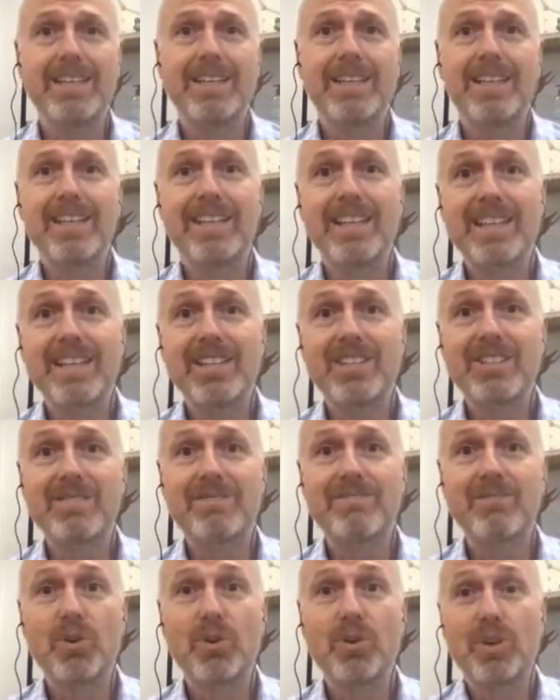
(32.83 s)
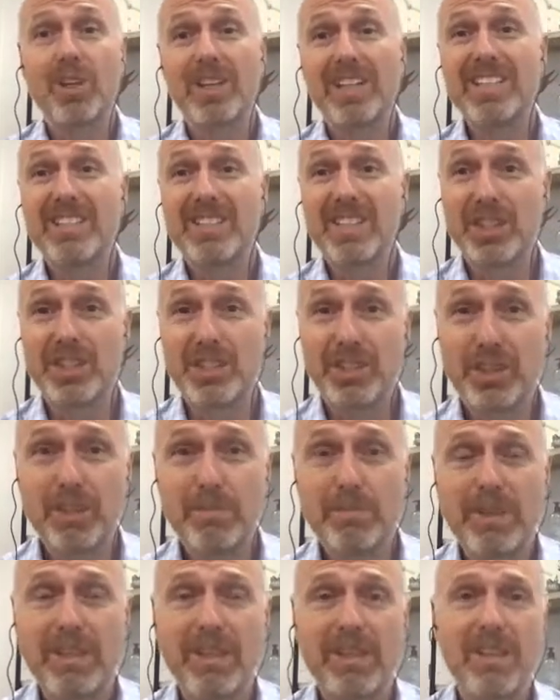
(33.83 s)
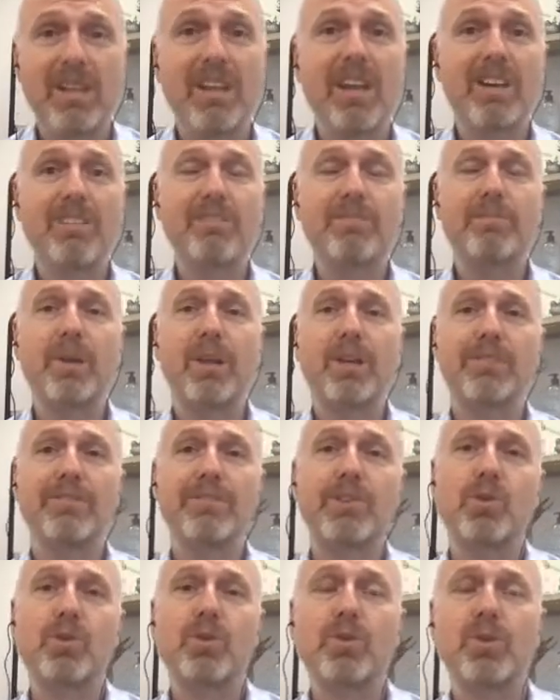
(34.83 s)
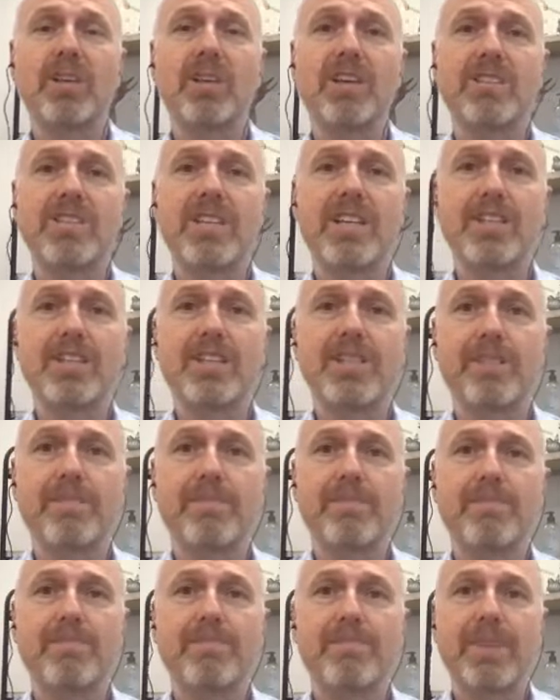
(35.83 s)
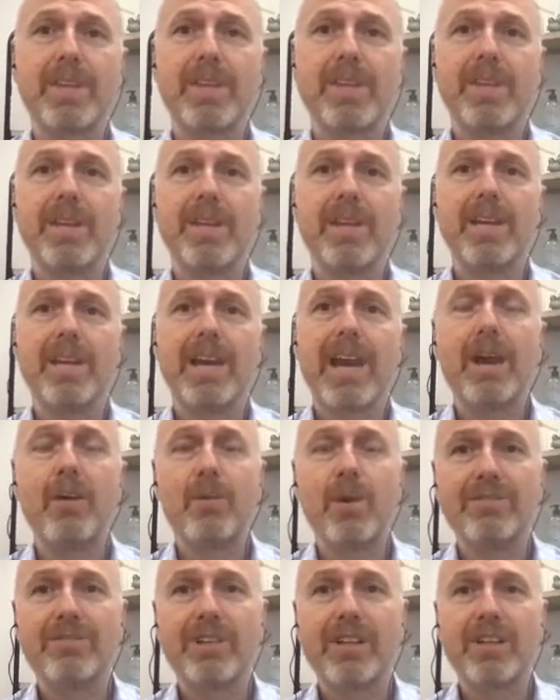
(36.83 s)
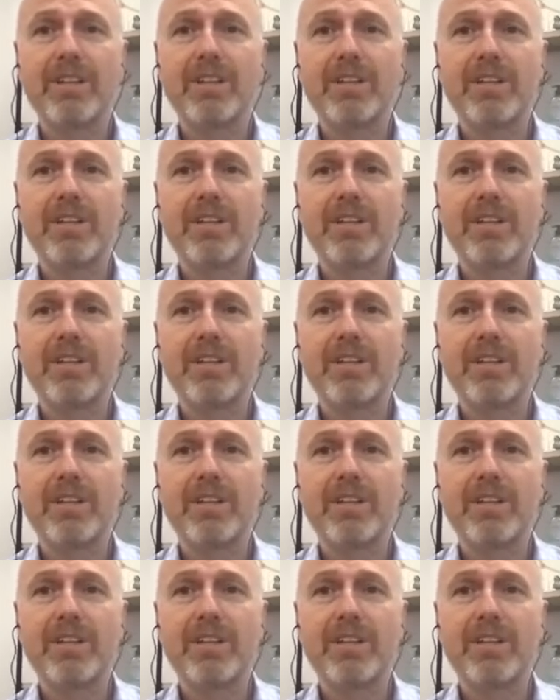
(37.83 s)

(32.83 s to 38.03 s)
It is, or at least it should be, the lifeblood of your organization. However,